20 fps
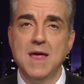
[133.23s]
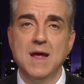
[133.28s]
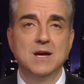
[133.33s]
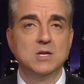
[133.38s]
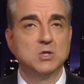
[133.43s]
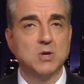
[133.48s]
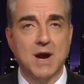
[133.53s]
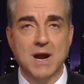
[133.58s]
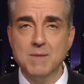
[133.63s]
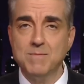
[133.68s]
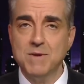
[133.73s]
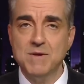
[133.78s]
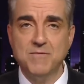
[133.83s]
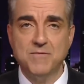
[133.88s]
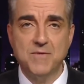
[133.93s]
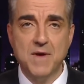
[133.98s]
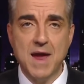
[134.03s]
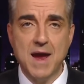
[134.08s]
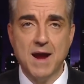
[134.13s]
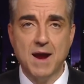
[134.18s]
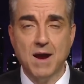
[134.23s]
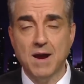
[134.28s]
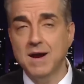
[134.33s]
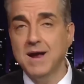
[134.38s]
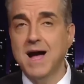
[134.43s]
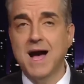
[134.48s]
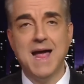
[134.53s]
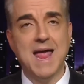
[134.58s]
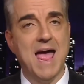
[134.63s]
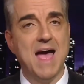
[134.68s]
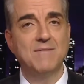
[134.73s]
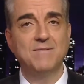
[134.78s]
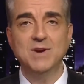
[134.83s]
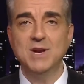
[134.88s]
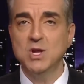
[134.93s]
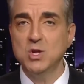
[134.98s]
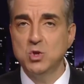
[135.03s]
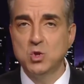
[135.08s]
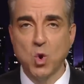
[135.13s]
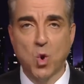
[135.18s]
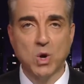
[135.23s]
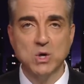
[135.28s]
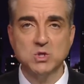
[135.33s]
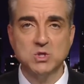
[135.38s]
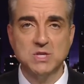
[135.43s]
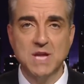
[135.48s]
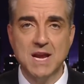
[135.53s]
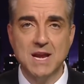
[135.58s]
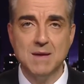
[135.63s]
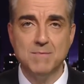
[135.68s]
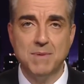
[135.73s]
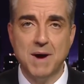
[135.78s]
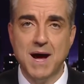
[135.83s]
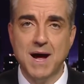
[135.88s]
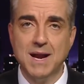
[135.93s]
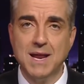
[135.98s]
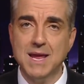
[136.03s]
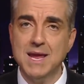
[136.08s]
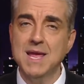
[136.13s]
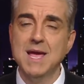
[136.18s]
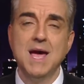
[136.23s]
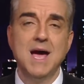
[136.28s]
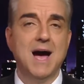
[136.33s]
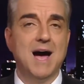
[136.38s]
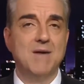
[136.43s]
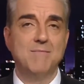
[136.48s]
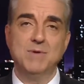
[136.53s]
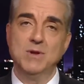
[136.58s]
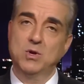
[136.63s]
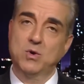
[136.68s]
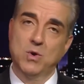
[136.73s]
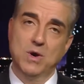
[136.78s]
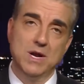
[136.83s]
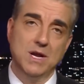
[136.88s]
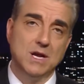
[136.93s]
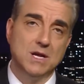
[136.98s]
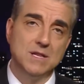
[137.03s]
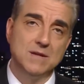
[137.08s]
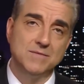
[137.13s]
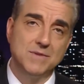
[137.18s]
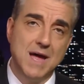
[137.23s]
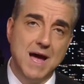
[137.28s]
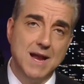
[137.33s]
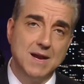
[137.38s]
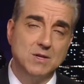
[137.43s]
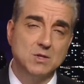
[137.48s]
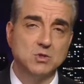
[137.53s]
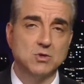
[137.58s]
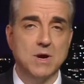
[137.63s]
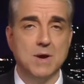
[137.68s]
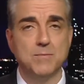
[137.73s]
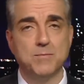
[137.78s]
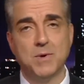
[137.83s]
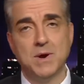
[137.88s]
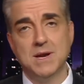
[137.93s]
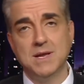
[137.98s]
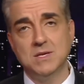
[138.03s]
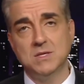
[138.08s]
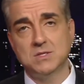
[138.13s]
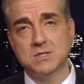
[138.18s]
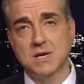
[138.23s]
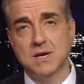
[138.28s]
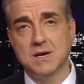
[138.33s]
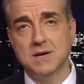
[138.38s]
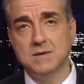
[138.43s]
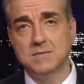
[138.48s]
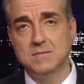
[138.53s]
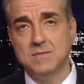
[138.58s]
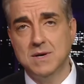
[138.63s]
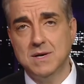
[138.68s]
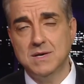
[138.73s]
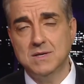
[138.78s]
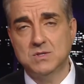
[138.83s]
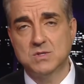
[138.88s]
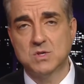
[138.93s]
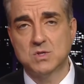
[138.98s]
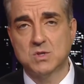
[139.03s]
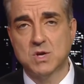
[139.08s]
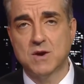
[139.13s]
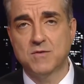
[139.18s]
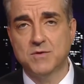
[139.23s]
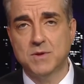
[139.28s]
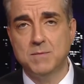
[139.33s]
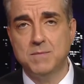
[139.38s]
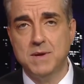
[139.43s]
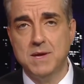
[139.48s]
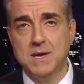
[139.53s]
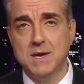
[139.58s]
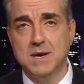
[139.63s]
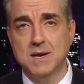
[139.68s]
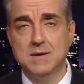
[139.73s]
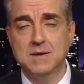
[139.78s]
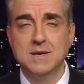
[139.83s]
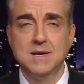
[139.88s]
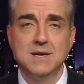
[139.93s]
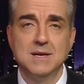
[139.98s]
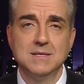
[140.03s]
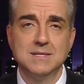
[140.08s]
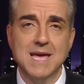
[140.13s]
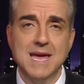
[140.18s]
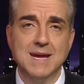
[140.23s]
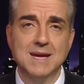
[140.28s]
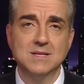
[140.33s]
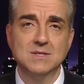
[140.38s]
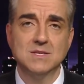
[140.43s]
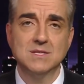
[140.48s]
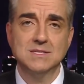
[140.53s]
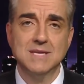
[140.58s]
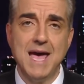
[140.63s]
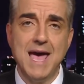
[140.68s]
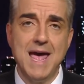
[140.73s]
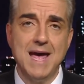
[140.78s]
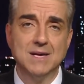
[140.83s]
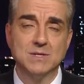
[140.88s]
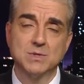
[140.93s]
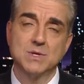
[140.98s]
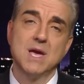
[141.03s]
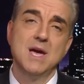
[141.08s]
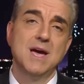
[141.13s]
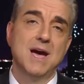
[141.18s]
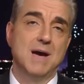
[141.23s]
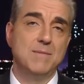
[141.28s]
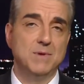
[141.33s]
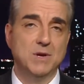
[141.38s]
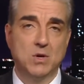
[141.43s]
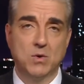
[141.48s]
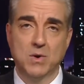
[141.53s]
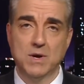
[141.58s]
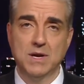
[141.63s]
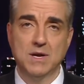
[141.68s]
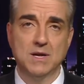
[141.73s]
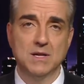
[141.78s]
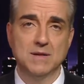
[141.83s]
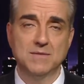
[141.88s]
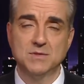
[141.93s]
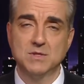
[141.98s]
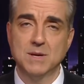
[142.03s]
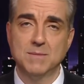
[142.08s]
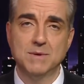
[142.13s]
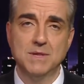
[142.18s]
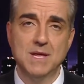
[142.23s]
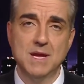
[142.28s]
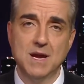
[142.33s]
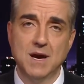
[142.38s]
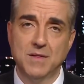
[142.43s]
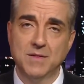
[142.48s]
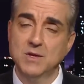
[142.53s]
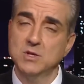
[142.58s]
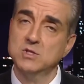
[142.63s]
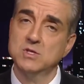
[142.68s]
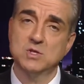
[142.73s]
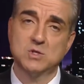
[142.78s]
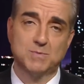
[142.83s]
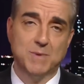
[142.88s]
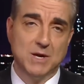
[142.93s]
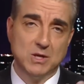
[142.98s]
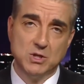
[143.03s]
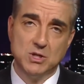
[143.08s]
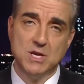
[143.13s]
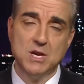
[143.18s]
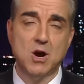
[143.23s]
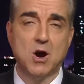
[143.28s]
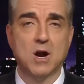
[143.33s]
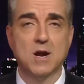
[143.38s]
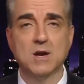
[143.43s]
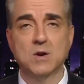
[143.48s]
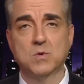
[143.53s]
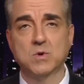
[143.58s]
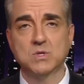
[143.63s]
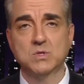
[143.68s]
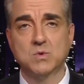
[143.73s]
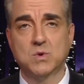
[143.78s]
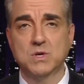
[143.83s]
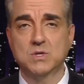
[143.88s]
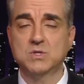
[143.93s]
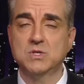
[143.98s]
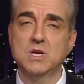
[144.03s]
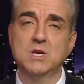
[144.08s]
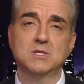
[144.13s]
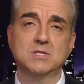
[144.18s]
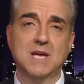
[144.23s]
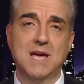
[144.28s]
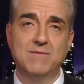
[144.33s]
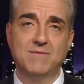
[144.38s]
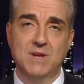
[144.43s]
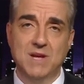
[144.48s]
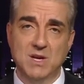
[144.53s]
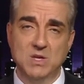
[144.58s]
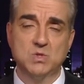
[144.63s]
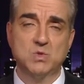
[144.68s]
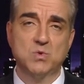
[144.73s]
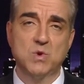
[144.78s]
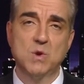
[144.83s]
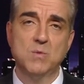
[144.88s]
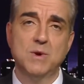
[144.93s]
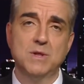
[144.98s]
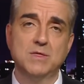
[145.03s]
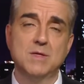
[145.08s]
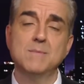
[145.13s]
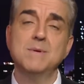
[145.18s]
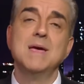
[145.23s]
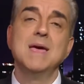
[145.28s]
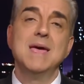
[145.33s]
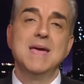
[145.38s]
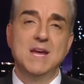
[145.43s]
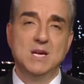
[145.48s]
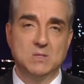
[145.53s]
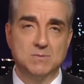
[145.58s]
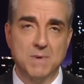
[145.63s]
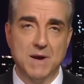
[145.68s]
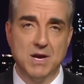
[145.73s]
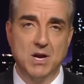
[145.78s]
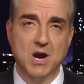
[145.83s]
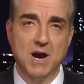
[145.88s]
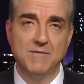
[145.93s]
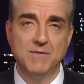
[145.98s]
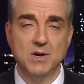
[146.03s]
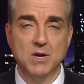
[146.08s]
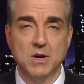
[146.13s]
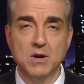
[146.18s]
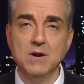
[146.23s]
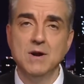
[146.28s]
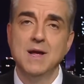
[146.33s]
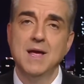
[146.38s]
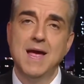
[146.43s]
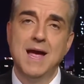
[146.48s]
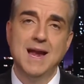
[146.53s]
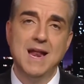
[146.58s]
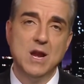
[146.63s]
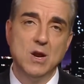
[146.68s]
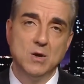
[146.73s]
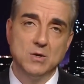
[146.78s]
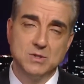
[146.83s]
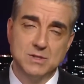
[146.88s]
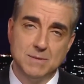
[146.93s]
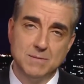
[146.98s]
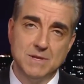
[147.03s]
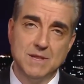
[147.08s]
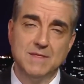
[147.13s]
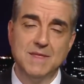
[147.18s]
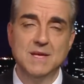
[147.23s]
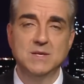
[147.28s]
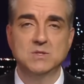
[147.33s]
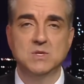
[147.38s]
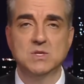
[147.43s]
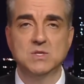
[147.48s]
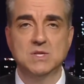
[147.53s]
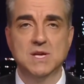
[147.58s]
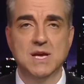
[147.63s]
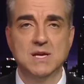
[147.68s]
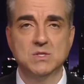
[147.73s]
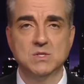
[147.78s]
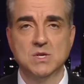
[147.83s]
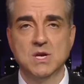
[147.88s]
try to be fair. I haven't endorsed anybody. I've been critical of Donald Trump when he's uh, when he's deserved to be uh, taken to task. I've been critical of some of the others, especially hard on Chris Christie because I have a history with him. He's my governor, and I know some of the things he says